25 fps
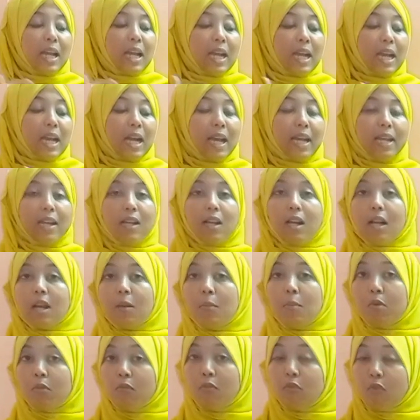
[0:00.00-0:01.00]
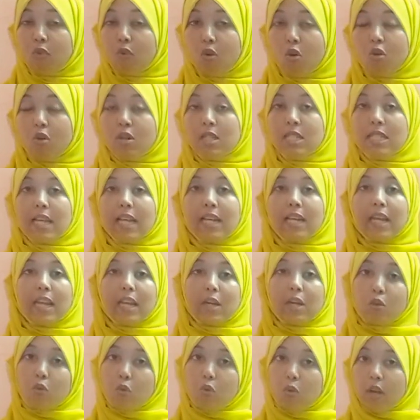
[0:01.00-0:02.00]
like carbon dioxide
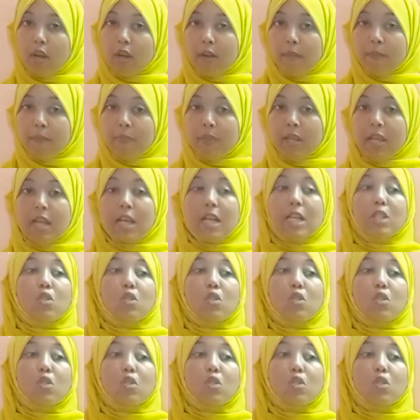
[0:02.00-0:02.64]
and urea.